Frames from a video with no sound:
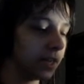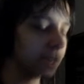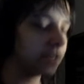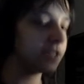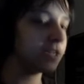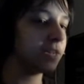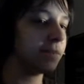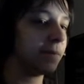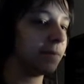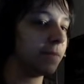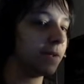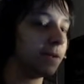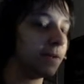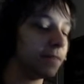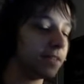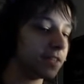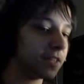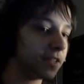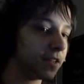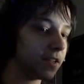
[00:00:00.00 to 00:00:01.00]
hate demon
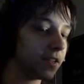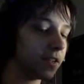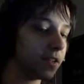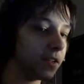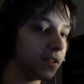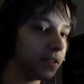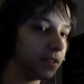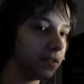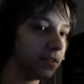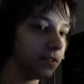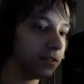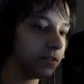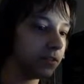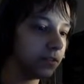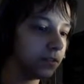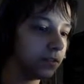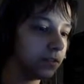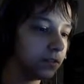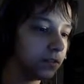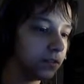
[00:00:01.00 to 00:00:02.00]
babies.
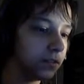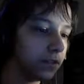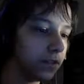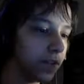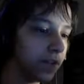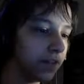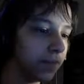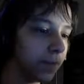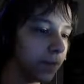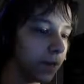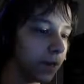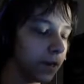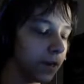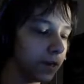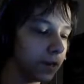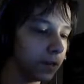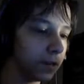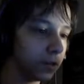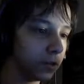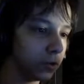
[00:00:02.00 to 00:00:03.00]
Everybody
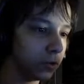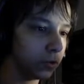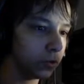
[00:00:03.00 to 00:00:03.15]
does.